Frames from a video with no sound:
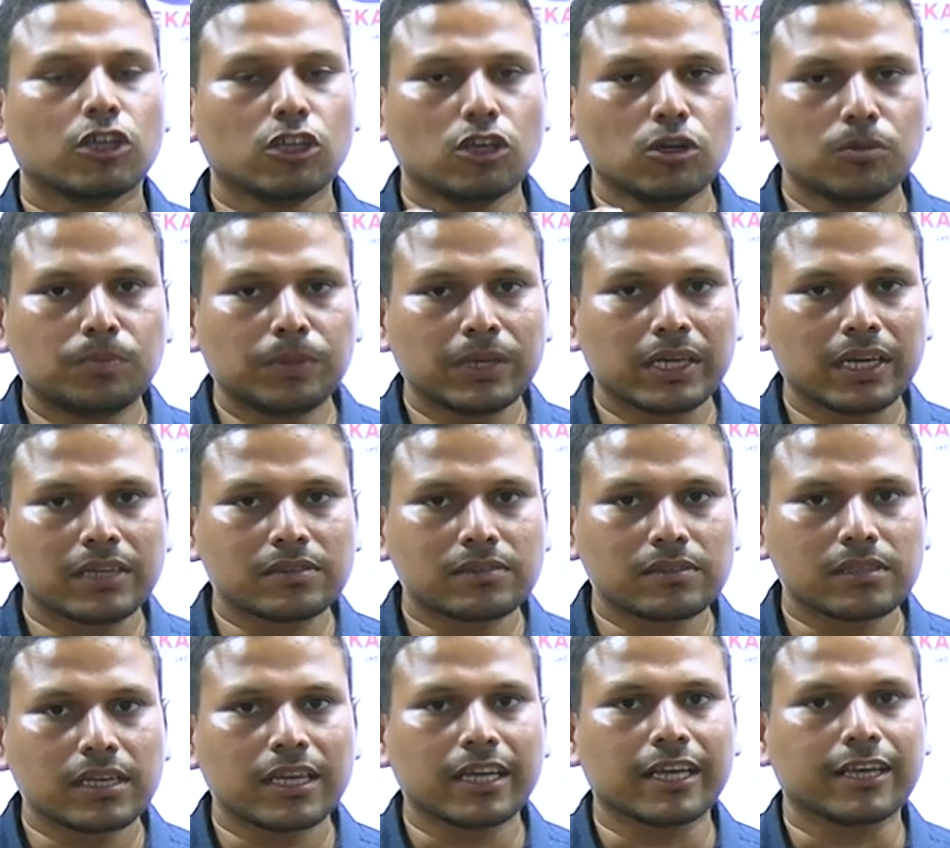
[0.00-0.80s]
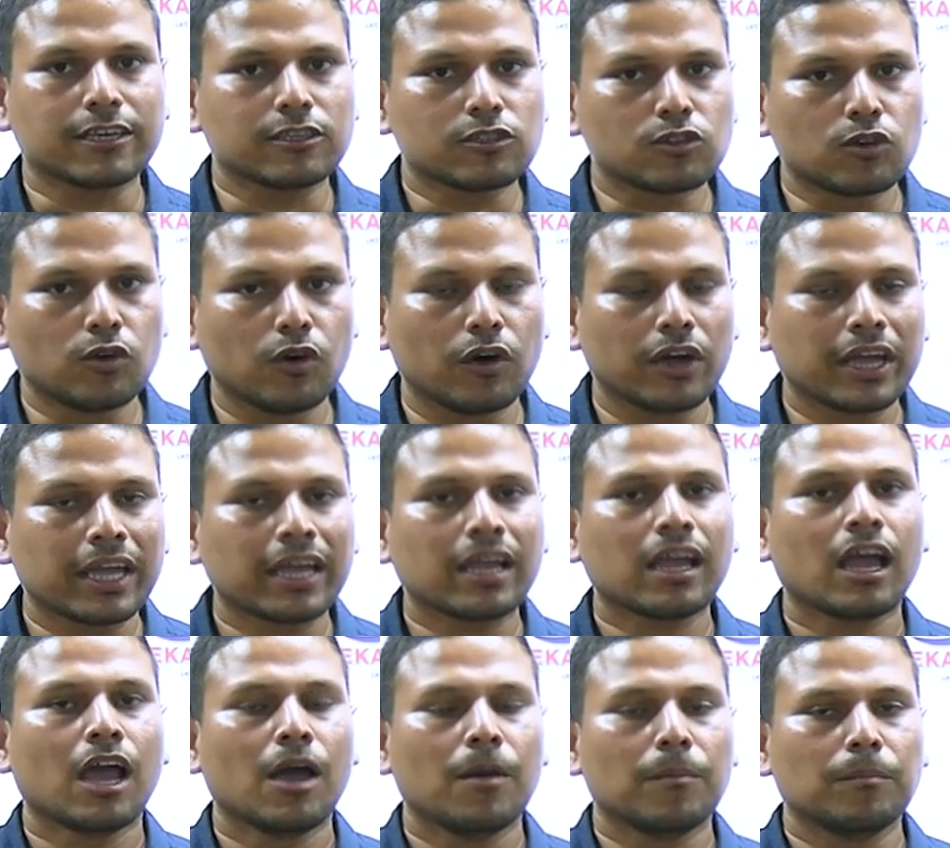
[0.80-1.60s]
U P S C is
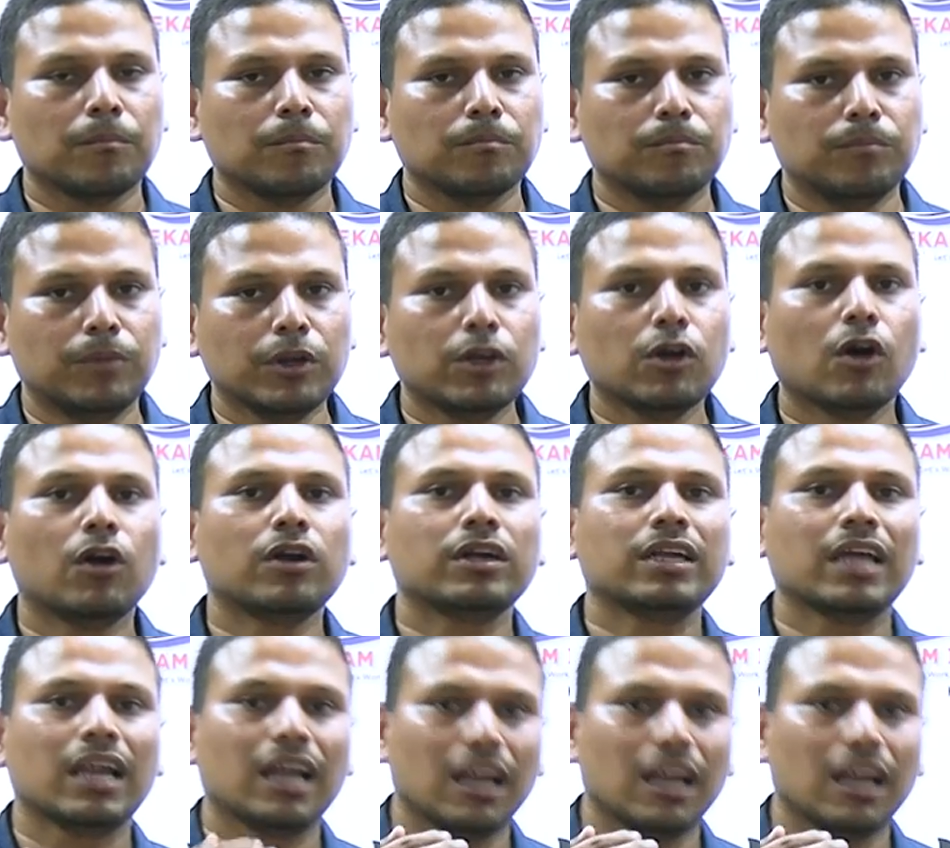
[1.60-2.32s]
going beyond